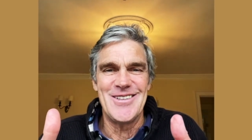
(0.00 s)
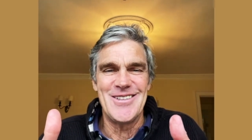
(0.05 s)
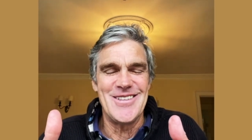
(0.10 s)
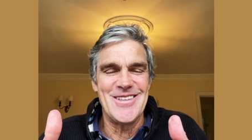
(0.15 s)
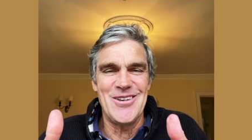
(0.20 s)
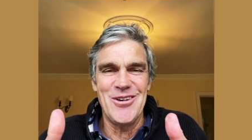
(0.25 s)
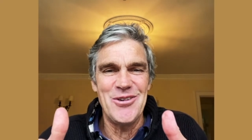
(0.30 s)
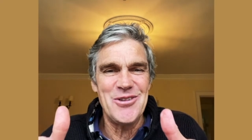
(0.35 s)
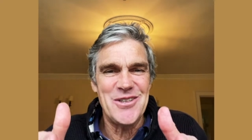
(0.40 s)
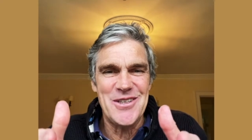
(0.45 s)

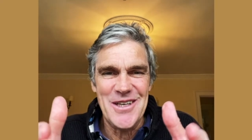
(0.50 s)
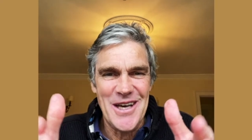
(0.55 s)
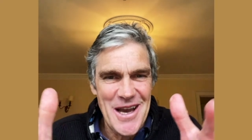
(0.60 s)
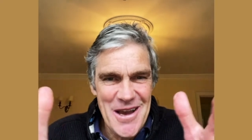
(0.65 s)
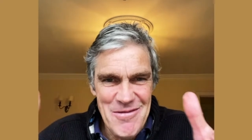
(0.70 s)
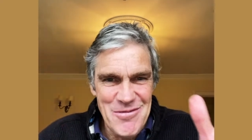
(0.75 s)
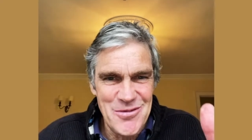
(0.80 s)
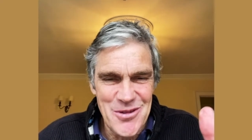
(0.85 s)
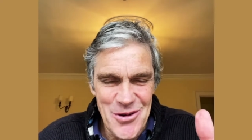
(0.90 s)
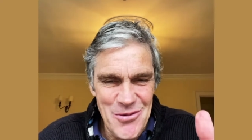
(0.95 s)
God
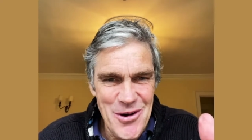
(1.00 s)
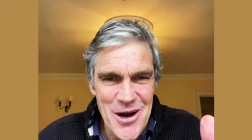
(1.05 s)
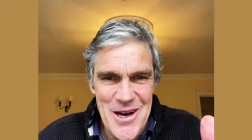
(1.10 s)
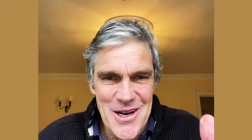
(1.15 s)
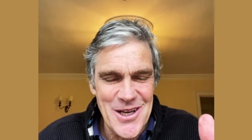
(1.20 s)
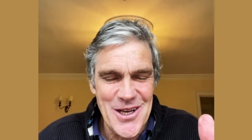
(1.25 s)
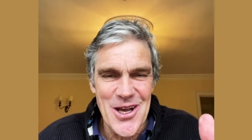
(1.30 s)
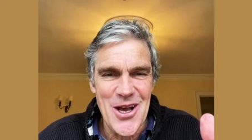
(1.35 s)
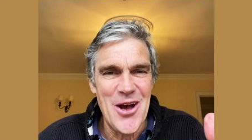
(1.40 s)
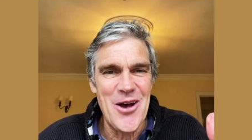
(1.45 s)
gave them the way
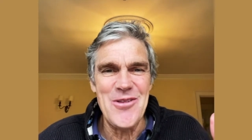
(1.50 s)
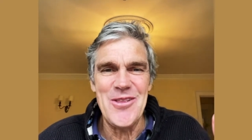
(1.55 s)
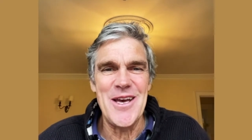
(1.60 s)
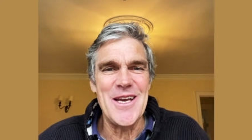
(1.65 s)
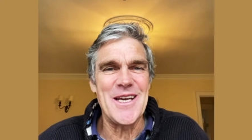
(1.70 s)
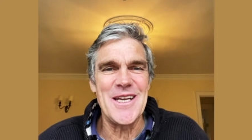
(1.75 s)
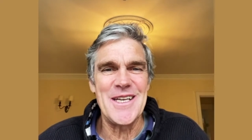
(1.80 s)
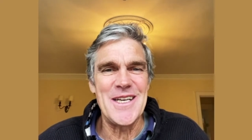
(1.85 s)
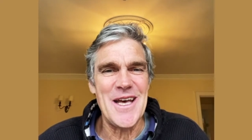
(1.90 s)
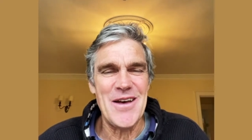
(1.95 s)
to go and they
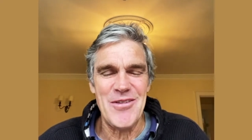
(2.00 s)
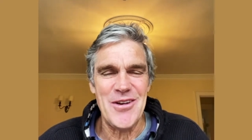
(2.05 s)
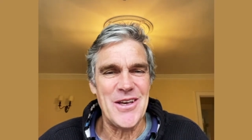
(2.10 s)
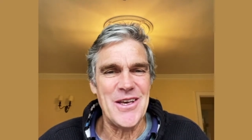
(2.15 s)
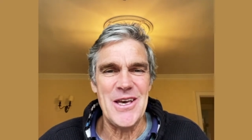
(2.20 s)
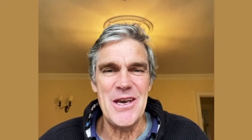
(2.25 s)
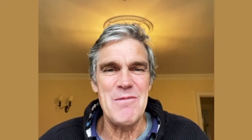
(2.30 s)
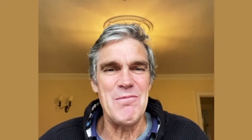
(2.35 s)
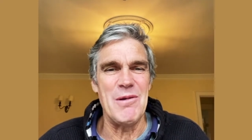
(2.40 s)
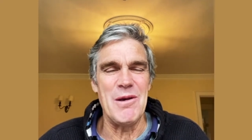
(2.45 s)
could never
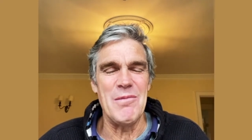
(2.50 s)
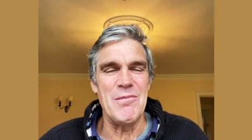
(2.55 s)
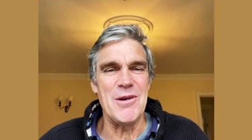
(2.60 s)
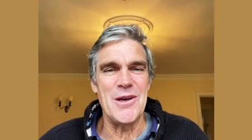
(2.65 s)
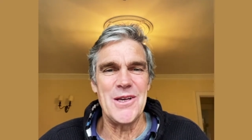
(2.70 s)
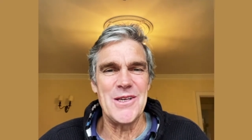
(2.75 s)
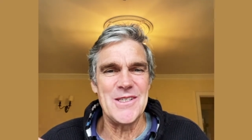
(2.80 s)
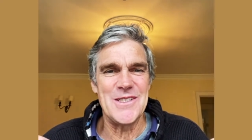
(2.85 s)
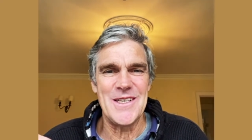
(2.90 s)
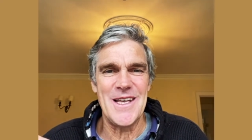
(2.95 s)
keep it
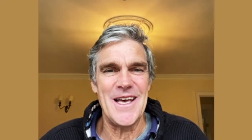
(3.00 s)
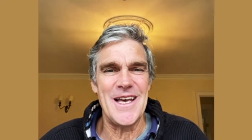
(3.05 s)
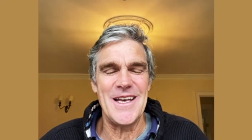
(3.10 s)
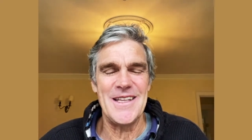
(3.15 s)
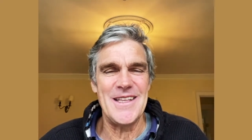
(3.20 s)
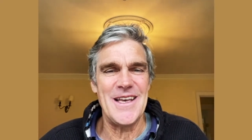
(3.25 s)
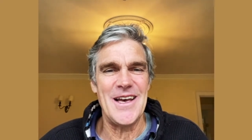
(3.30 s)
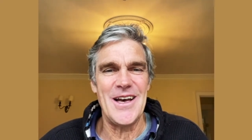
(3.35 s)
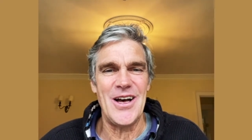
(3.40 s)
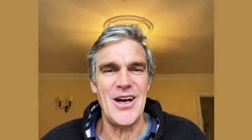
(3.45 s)
because their,
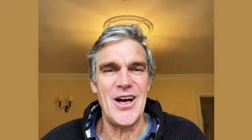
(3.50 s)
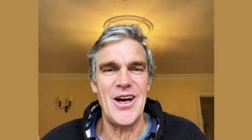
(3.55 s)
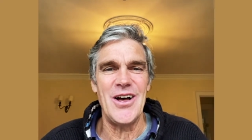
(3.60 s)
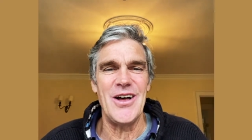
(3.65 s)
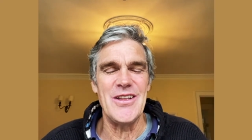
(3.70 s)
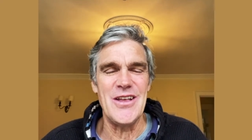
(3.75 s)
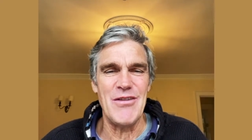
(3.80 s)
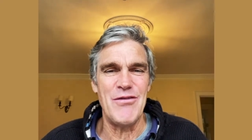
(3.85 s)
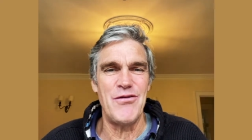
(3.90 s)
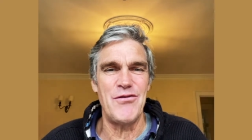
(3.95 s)
their
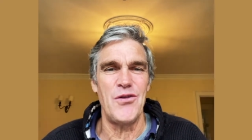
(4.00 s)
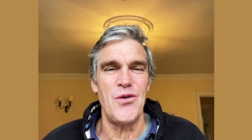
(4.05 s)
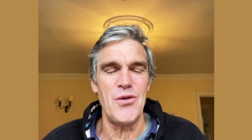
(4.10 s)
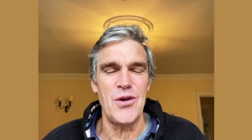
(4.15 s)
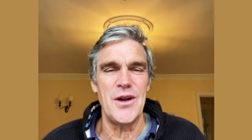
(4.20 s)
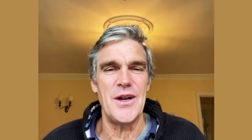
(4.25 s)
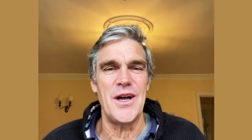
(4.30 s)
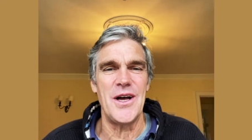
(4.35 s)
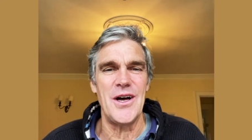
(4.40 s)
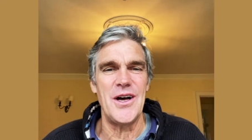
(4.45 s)
heart, their
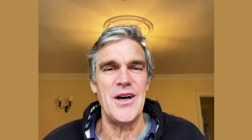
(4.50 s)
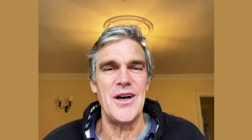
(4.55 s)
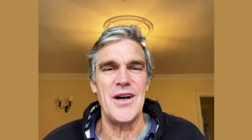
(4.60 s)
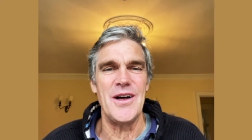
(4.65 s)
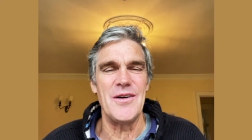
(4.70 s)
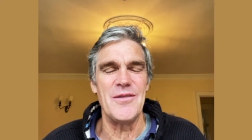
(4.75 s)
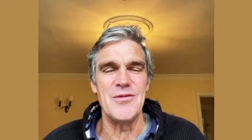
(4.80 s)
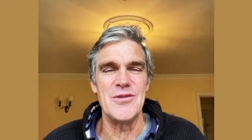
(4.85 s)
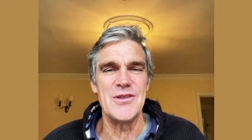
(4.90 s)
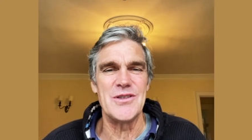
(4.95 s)
fallen
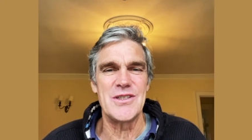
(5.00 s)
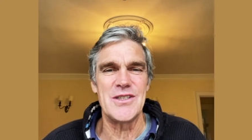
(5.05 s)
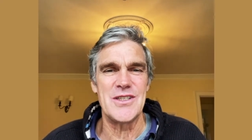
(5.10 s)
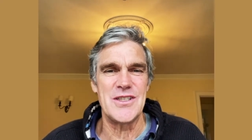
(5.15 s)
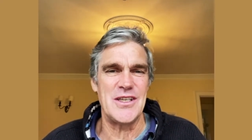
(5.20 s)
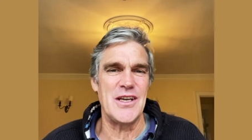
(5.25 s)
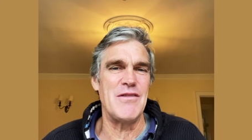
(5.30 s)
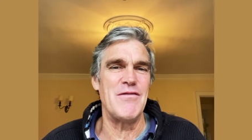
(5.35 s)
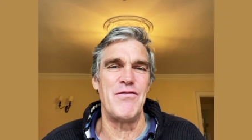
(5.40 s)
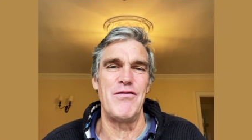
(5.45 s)
heart was
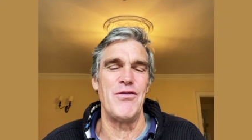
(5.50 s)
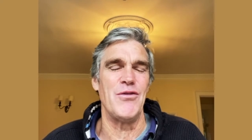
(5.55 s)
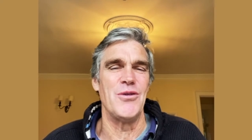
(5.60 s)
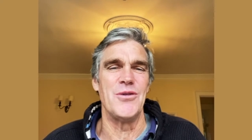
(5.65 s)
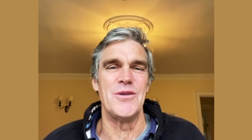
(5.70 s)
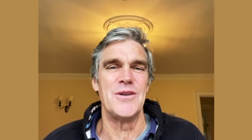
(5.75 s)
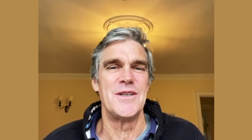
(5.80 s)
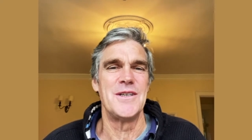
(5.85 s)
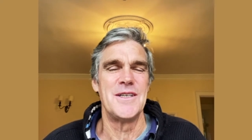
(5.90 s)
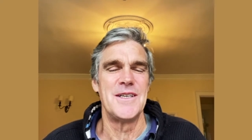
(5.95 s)
sinful
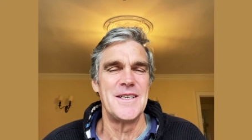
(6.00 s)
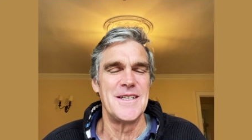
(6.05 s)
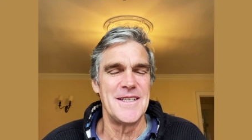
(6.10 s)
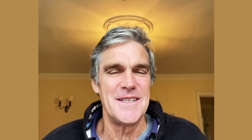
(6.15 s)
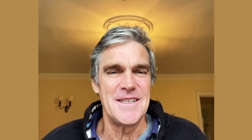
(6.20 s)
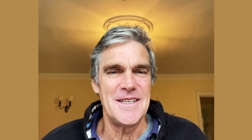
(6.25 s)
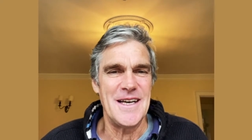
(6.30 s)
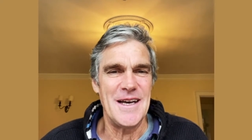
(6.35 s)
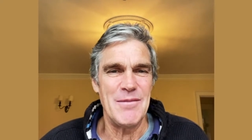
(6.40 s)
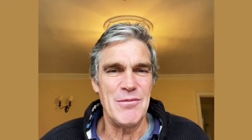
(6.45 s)

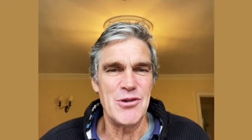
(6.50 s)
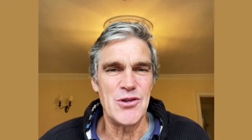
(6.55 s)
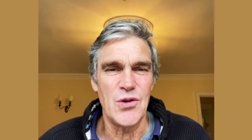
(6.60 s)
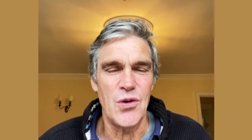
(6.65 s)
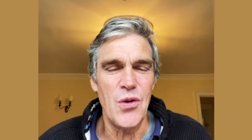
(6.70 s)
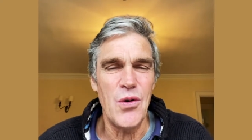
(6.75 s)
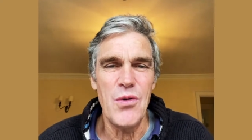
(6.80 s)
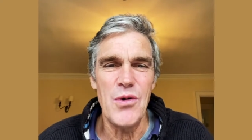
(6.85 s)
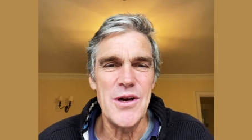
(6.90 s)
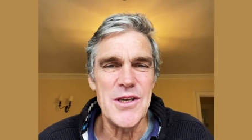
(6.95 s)
and was
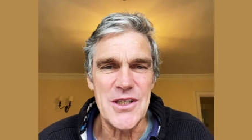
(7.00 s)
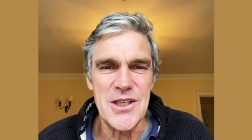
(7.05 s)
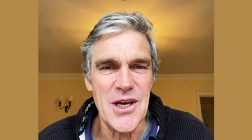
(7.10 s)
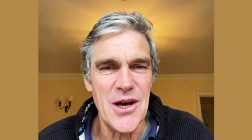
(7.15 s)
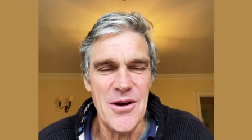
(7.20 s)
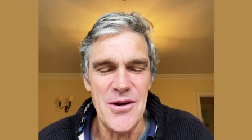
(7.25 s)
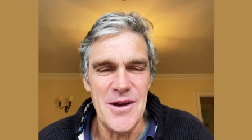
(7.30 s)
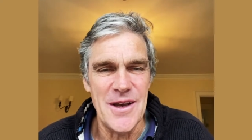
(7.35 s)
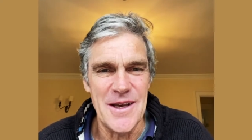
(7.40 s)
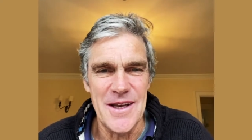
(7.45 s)
always
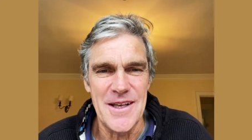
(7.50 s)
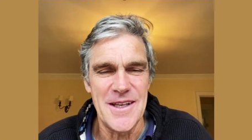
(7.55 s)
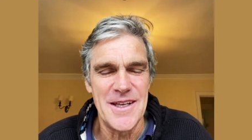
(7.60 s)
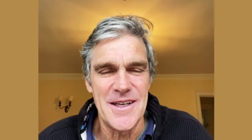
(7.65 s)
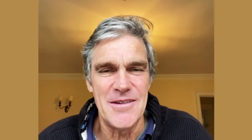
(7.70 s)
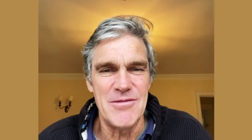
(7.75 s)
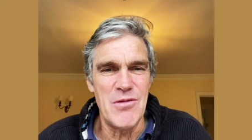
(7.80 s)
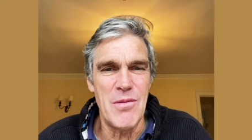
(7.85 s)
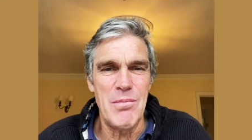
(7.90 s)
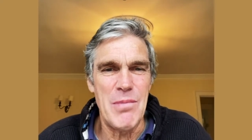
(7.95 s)
going,
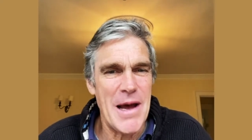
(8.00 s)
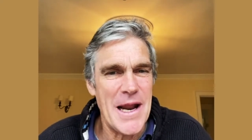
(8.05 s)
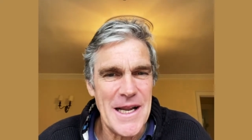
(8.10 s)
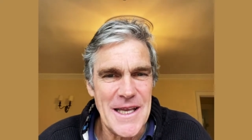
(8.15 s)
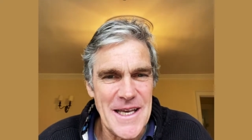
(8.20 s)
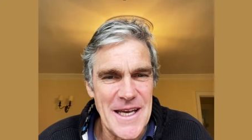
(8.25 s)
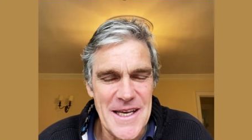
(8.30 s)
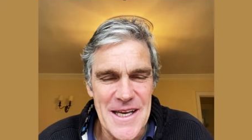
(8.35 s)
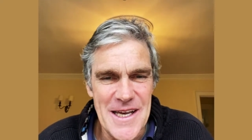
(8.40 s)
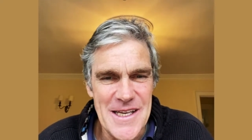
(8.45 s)

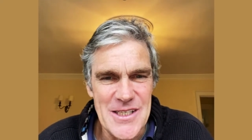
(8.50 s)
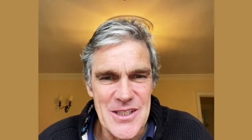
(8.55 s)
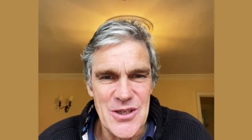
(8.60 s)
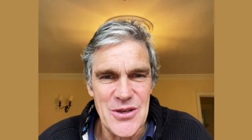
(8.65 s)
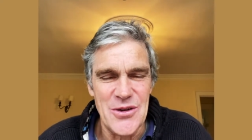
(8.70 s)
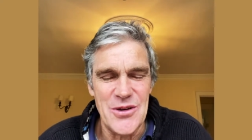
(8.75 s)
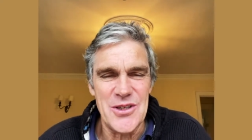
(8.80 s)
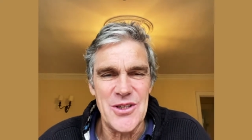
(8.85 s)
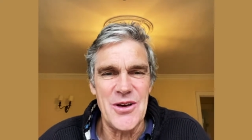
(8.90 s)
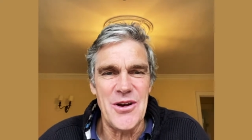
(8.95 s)
rebelling against
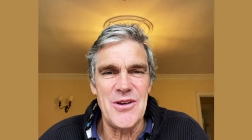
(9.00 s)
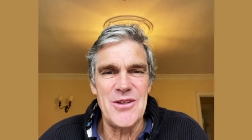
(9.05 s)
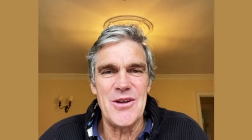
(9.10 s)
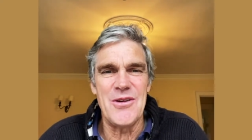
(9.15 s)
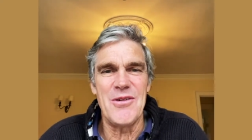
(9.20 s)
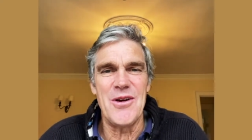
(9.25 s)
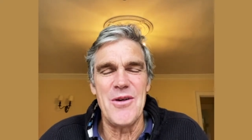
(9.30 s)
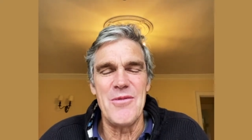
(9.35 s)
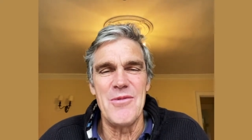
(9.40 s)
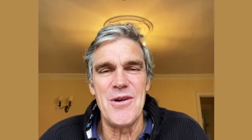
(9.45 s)
God, going
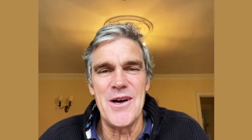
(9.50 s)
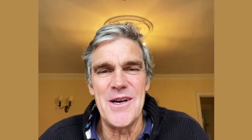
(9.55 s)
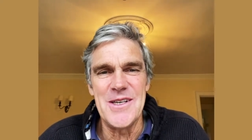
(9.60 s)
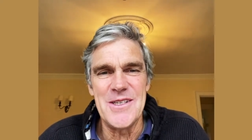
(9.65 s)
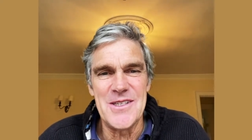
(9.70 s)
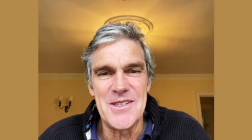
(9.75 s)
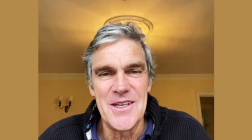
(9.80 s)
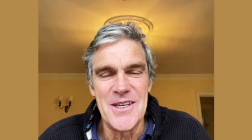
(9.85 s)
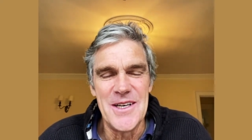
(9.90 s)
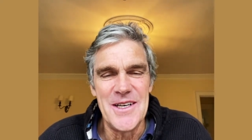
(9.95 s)
their own
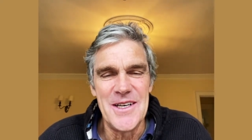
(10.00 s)
ways.